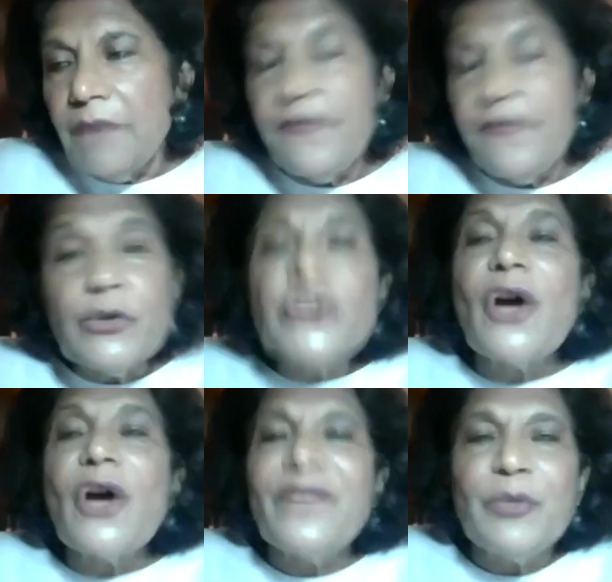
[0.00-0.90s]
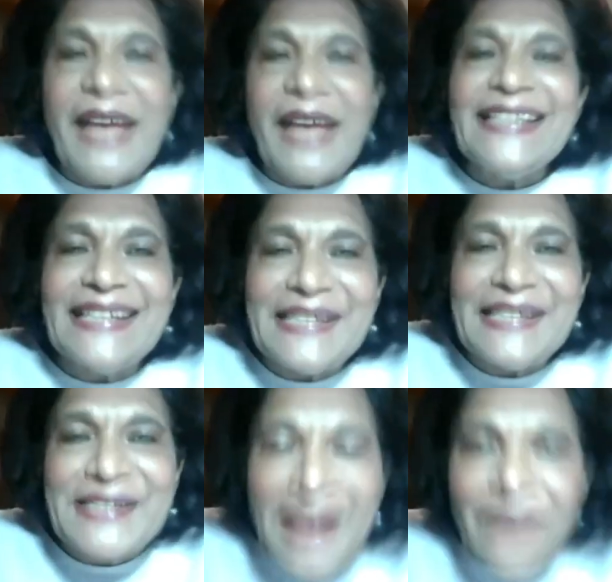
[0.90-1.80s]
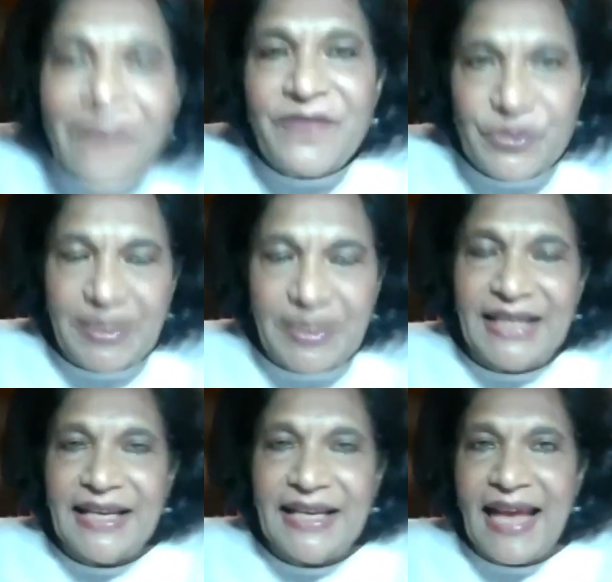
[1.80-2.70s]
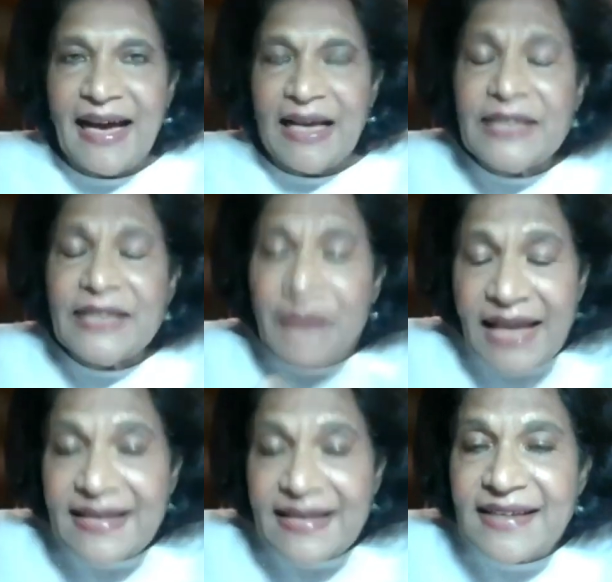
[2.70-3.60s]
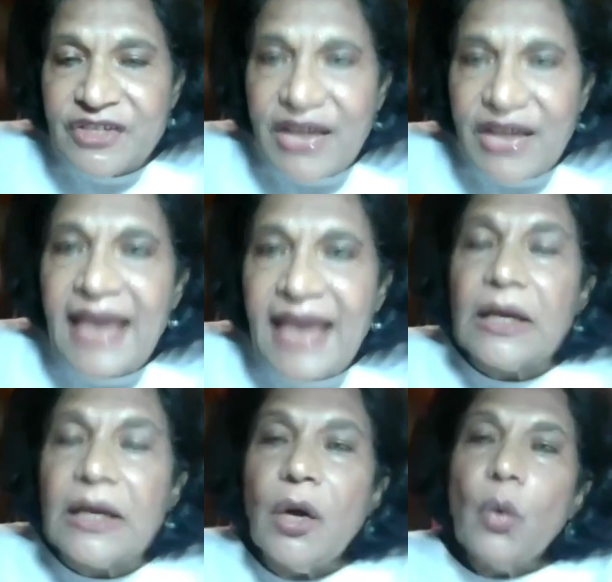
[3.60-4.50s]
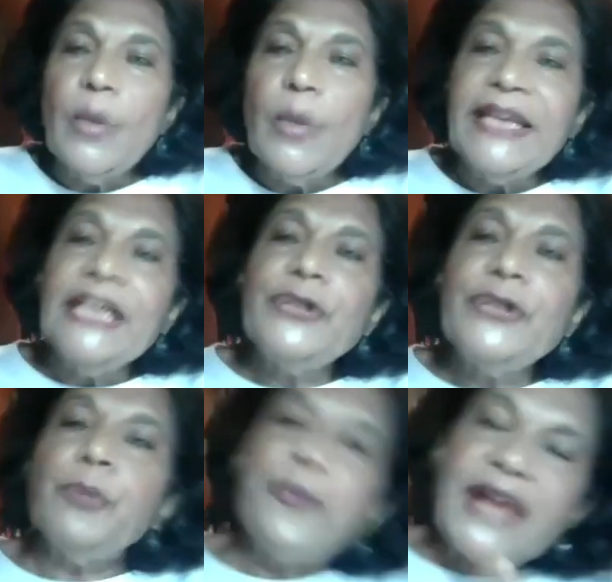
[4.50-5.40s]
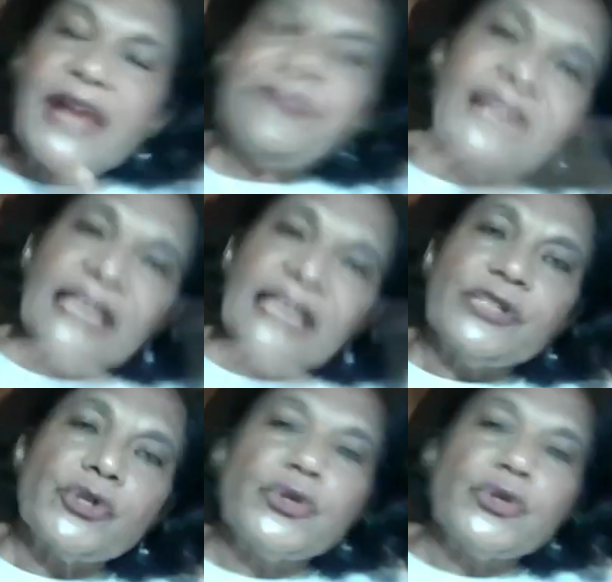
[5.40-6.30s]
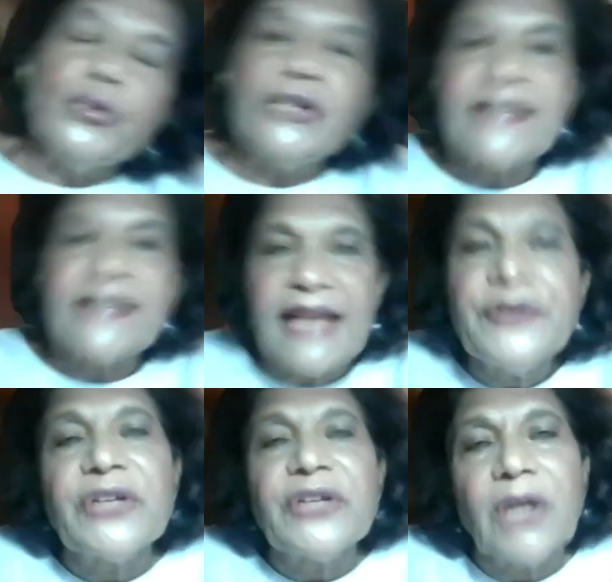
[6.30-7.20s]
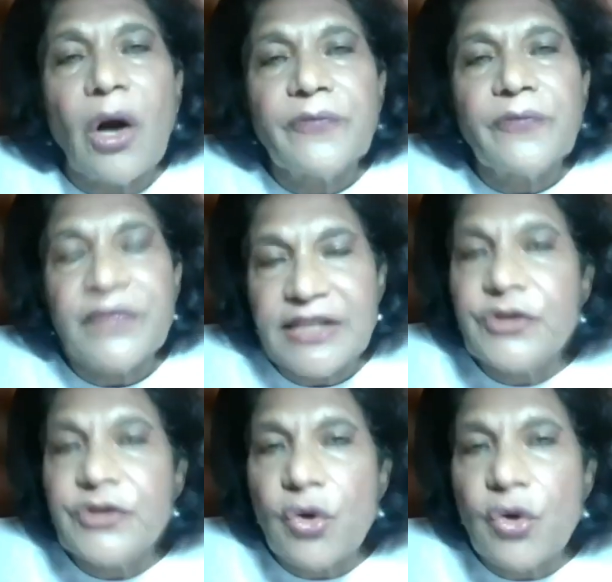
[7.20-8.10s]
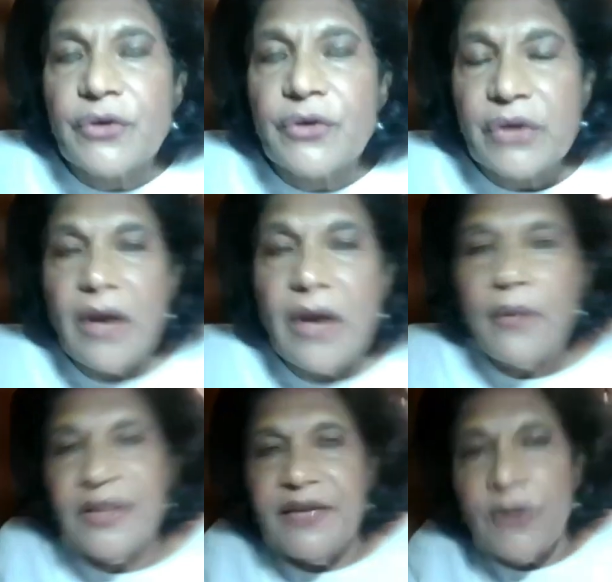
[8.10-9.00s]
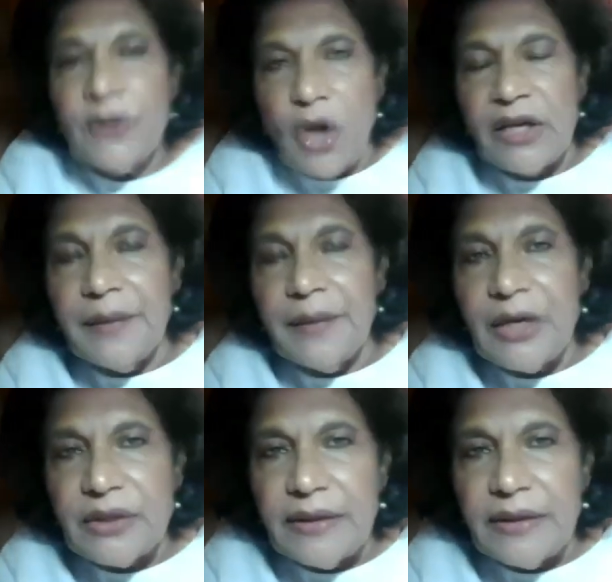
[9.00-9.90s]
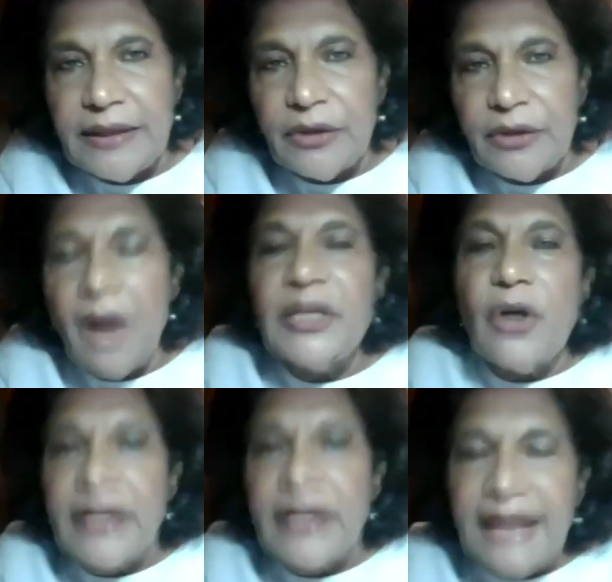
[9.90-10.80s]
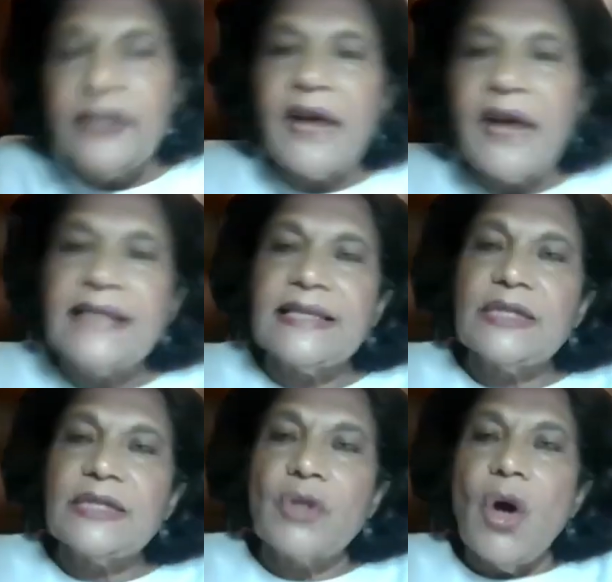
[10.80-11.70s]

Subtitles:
future of humanity itself is at stake, we need to bring these to the center of the discourse, whether we are talking about an economic or debt crisis,